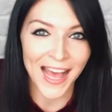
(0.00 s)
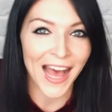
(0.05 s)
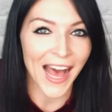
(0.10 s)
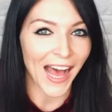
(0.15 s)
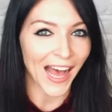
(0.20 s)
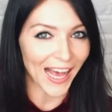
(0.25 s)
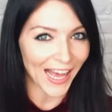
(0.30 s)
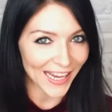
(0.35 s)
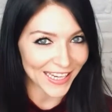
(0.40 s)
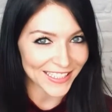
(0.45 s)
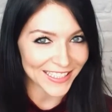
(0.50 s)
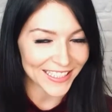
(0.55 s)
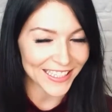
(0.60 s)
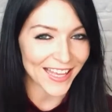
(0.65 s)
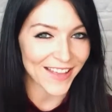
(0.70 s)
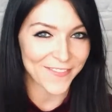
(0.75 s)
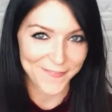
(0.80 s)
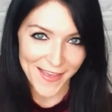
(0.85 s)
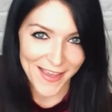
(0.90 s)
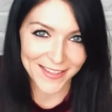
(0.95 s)
highly
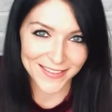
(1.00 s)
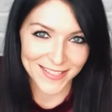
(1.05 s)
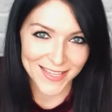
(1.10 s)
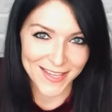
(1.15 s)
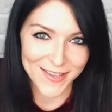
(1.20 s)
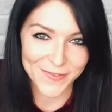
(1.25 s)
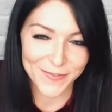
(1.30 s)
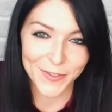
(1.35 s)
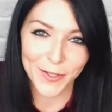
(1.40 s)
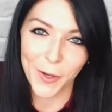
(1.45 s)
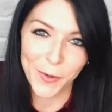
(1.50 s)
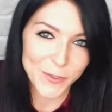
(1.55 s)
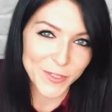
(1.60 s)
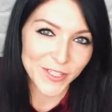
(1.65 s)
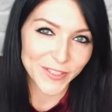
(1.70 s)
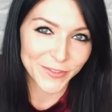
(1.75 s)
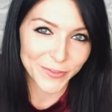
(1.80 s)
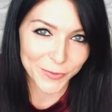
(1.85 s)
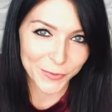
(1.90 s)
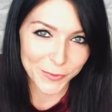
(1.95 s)
effective
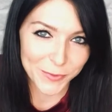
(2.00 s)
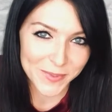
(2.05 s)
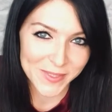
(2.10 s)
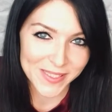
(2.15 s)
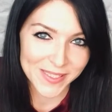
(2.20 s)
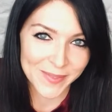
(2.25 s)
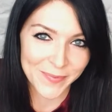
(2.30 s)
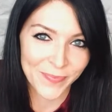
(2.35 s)
coaching tools